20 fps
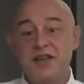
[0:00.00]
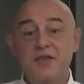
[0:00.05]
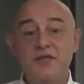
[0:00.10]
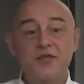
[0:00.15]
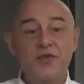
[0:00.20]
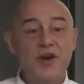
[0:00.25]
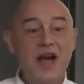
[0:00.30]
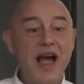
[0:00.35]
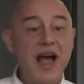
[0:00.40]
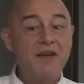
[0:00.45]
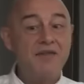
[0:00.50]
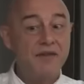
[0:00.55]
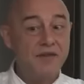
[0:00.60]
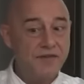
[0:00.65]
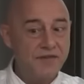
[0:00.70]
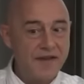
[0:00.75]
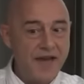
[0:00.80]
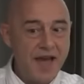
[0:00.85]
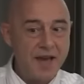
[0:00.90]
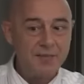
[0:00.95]
if you have a
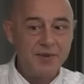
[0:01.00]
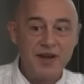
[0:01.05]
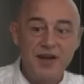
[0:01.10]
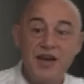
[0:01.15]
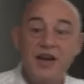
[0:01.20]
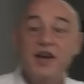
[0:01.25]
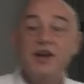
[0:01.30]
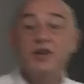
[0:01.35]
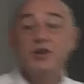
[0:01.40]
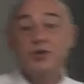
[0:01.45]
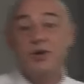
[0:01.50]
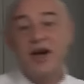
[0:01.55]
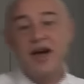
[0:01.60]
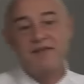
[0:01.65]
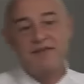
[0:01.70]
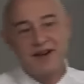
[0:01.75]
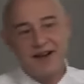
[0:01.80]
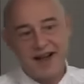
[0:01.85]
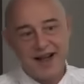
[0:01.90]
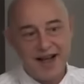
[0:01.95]
family to
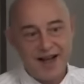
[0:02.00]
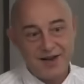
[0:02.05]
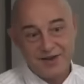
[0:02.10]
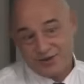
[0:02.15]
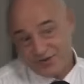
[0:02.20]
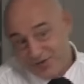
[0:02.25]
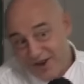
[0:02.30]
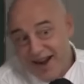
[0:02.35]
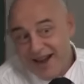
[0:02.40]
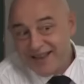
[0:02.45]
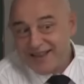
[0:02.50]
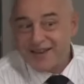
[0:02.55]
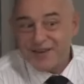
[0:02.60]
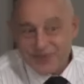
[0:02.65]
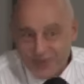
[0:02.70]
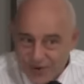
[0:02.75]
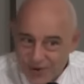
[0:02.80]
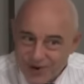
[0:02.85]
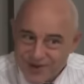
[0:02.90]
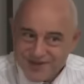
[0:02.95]
have a house, right?
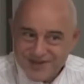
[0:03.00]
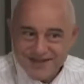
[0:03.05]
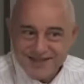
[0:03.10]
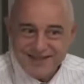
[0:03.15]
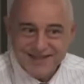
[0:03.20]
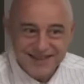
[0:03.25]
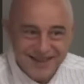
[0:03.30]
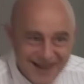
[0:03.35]
Of course it's a